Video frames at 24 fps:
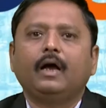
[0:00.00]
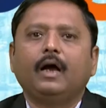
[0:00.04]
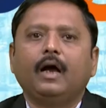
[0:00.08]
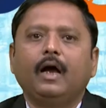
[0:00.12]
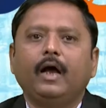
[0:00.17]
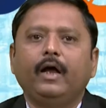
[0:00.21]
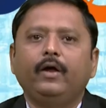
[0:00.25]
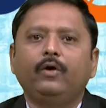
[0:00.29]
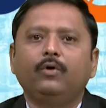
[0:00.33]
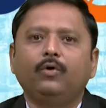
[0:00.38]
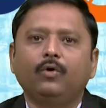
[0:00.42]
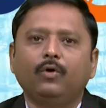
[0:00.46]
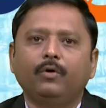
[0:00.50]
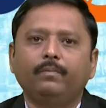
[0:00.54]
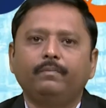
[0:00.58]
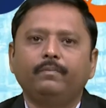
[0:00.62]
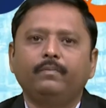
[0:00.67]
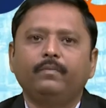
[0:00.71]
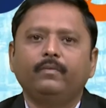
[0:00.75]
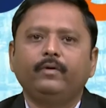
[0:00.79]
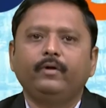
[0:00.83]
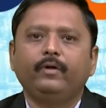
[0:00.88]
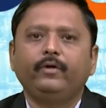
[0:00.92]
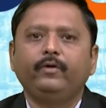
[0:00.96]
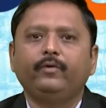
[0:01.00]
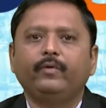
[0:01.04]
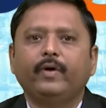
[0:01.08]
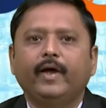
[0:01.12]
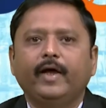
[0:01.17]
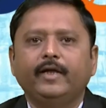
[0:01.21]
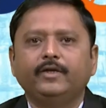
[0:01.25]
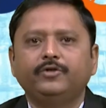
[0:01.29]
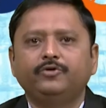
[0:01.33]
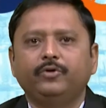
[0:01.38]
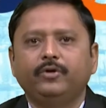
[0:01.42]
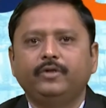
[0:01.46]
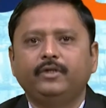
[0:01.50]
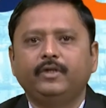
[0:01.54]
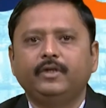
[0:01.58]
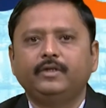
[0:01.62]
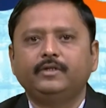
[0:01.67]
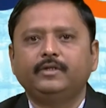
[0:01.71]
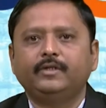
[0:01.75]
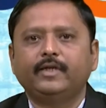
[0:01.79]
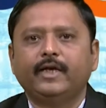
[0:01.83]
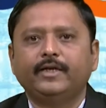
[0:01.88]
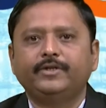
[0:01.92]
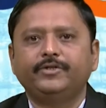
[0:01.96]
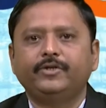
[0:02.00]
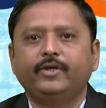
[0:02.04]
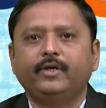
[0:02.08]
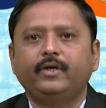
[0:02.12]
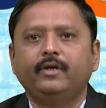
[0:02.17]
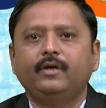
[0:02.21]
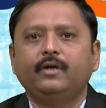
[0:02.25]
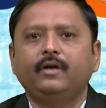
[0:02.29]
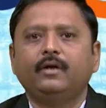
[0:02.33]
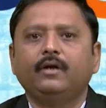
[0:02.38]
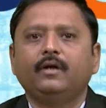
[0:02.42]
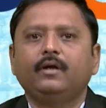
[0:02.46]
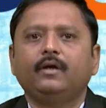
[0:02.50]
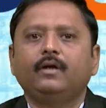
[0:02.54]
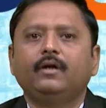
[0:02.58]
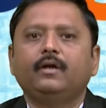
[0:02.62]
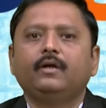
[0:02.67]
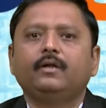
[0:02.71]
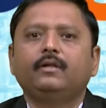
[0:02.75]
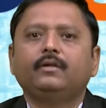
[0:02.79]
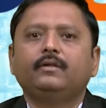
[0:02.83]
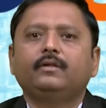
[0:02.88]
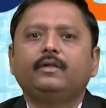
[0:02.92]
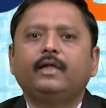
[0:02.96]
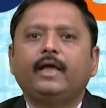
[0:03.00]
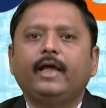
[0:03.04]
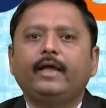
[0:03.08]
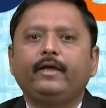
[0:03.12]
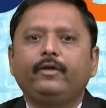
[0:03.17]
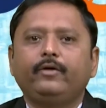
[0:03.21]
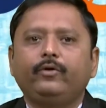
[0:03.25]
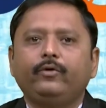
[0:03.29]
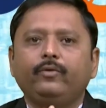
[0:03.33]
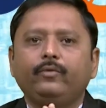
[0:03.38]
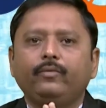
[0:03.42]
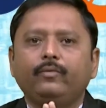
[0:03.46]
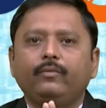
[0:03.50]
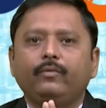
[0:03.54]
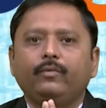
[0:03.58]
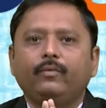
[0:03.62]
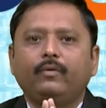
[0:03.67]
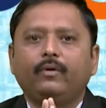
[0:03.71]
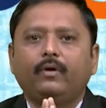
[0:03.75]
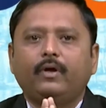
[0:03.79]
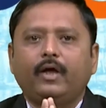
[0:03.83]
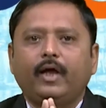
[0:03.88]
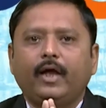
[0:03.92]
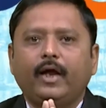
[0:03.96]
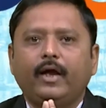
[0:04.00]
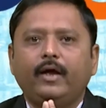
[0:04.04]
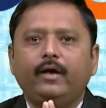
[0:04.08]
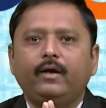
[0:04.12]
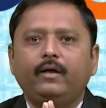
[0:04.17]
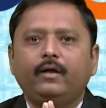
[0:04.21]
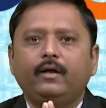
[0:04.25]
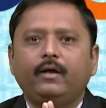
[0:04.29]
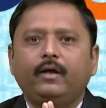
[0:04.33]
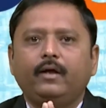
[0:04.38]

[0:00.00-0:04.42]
I hope you enjoy this session. Thank you and